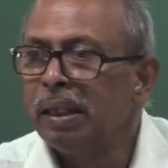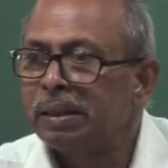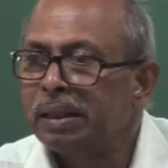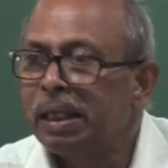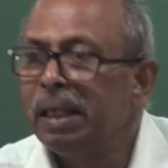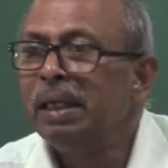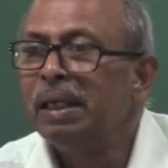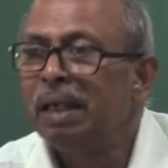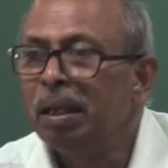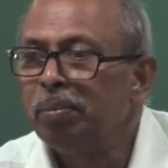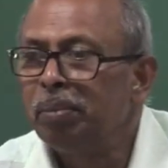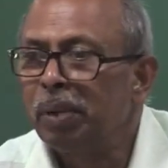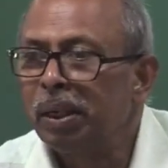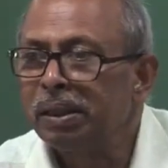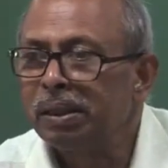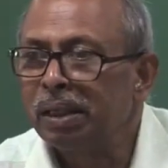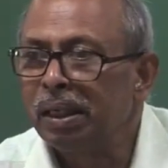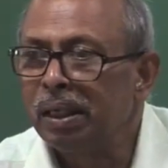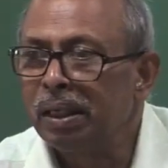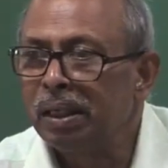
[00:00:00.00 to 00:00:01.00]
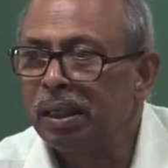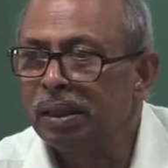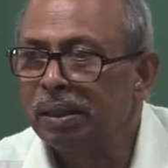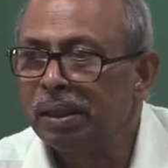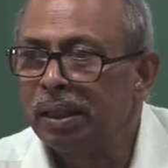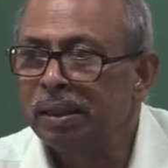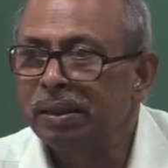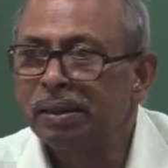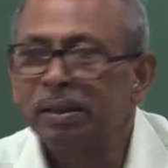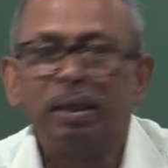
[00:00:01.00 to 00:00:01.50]
skin temperature
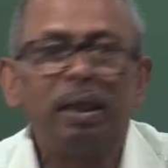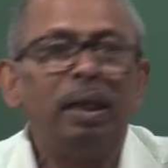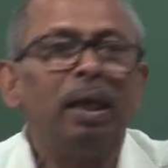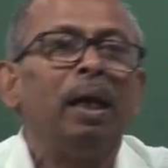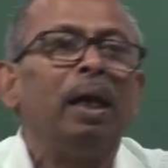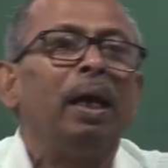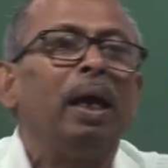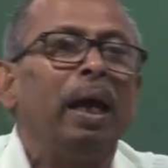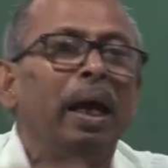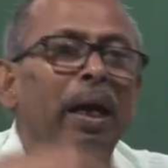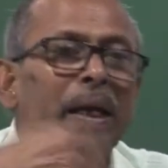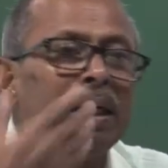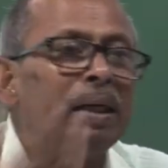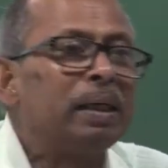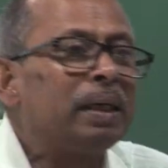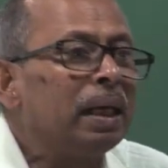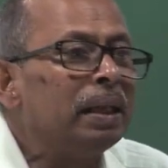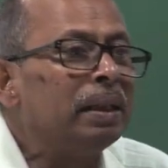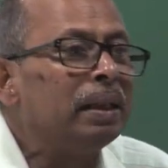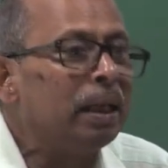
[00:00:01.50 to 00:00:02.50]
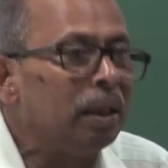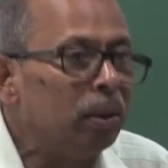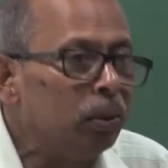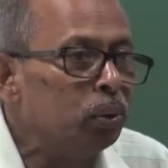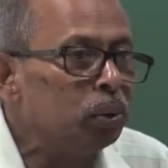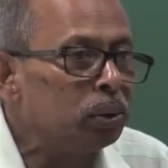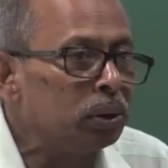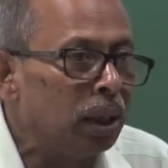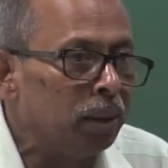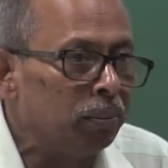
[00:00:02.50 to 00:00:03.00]
increases, and it can then
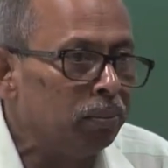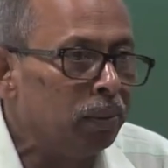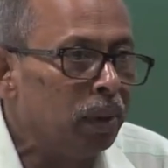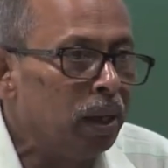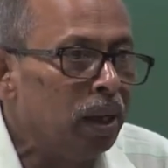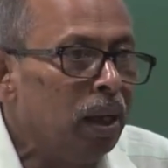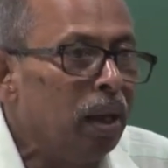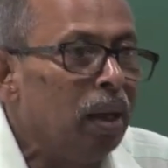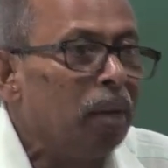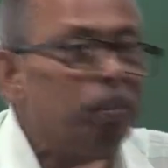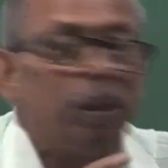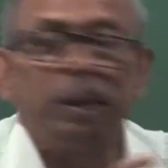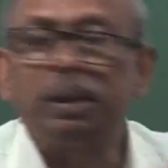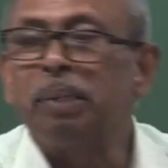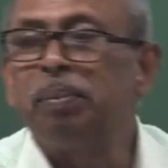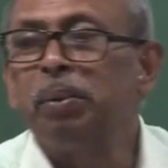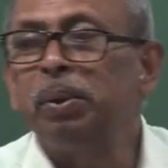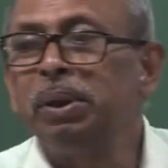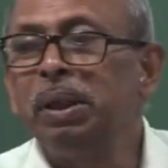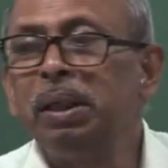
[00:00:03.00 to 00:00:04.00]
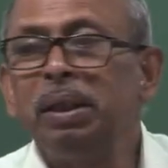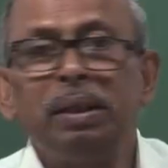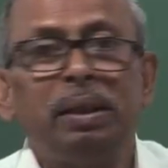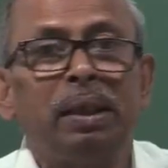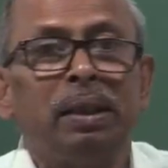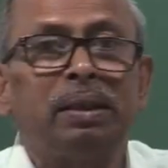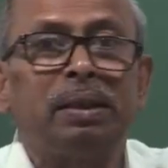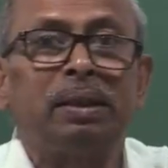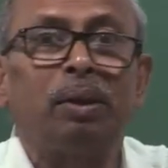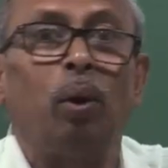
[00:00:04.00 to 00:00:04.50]
lose some. But supposing
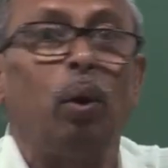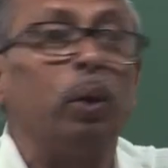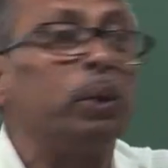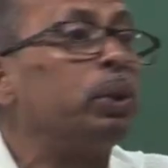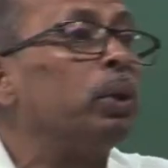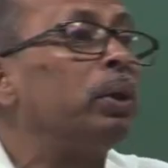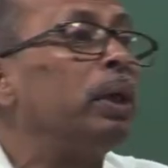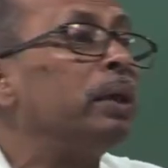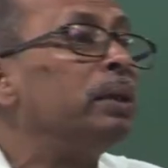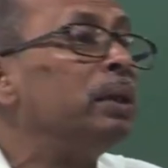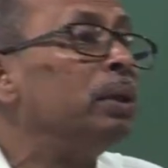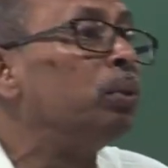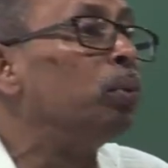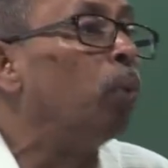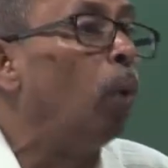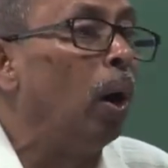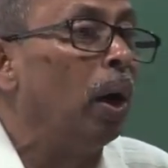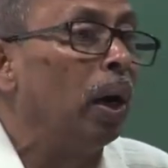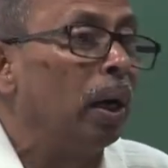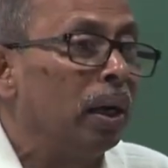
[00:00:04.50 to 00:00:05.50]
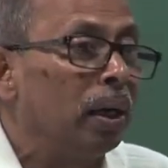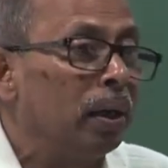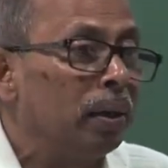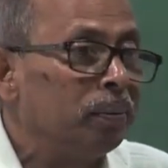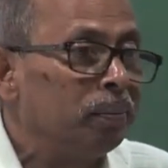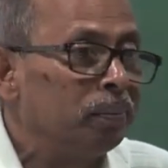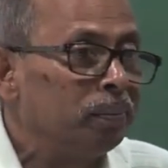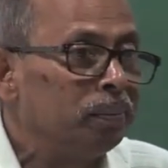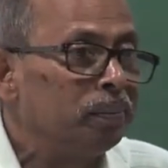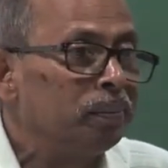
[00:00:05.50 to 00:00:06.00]
this also does not work,
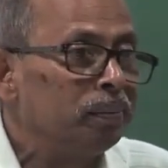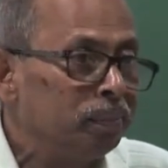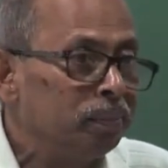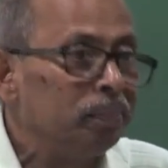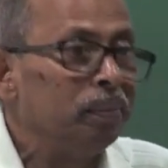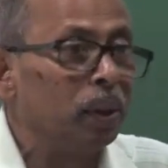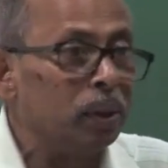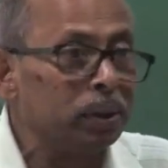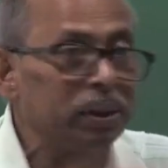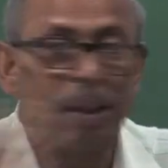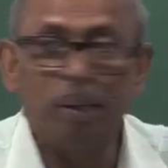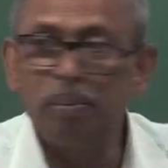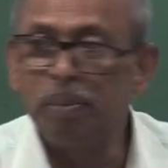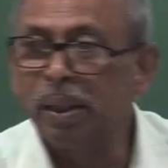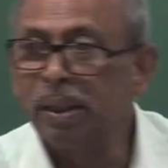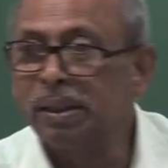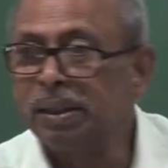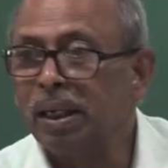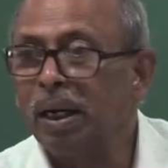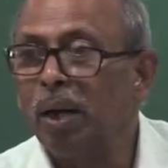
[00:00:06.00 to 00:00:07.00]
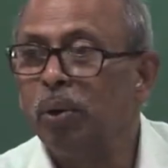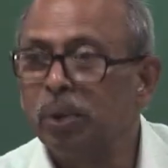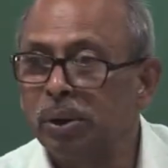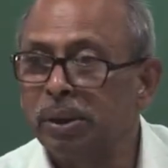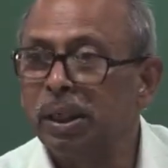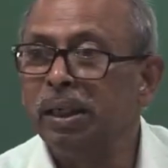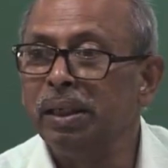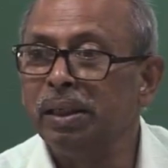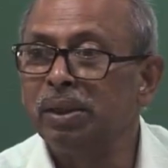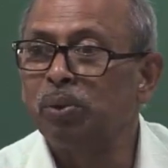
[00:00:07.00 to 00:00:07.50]
because temperature
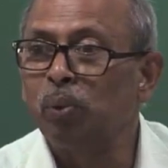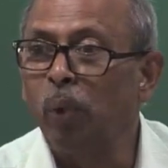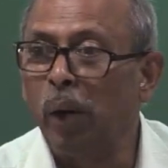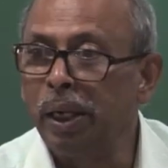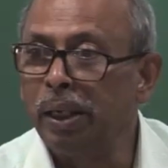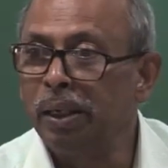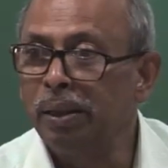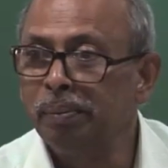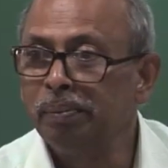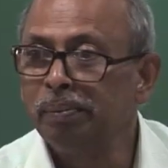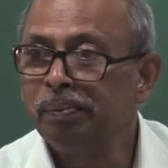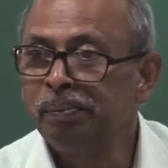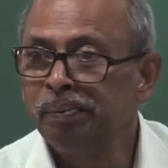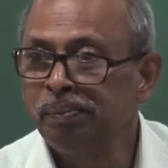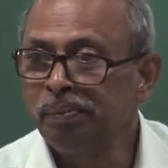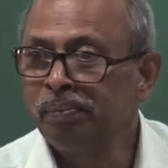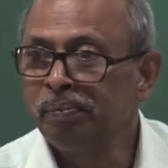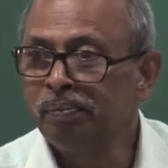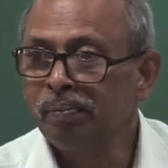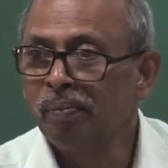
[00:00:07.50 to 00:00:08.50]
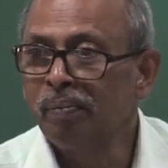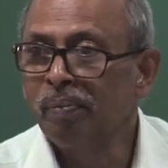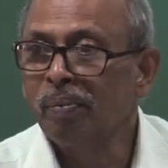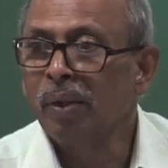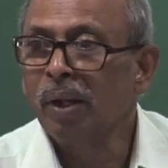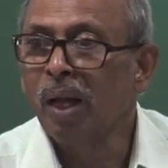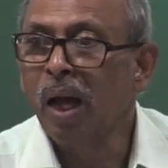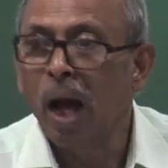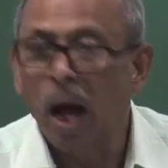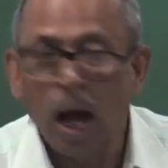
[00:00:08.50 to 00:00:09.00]
outside is quite
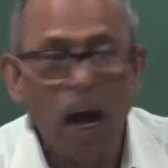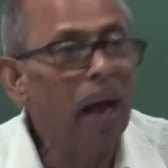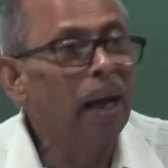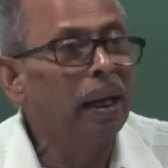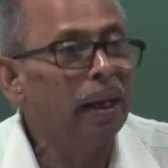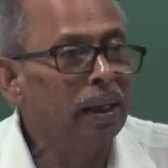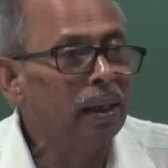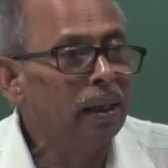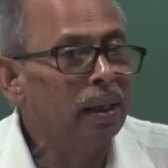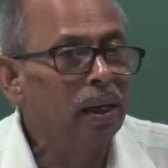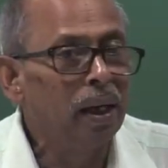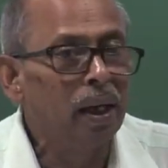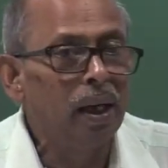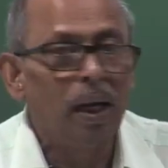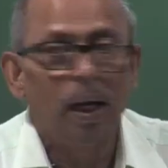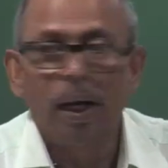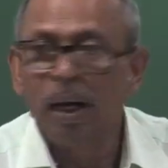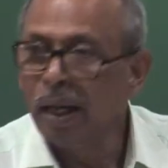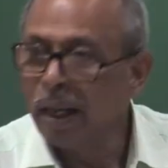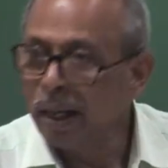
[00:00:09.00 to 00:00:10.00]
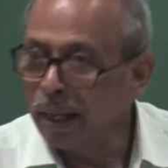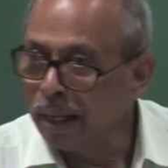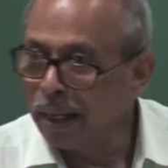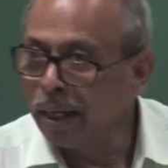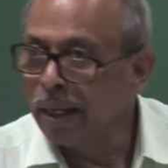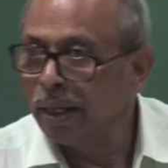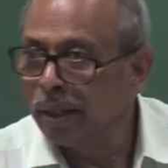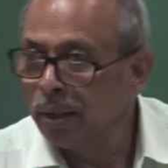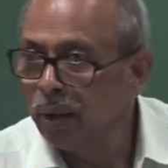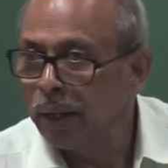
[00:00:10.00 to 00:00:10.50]
high,
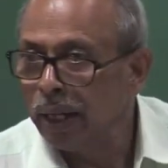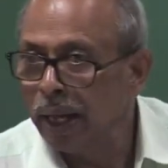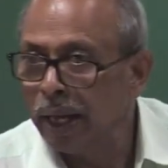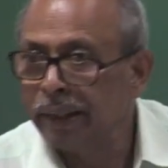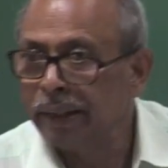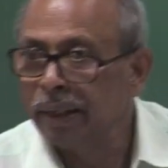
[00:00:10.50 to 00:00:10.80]
air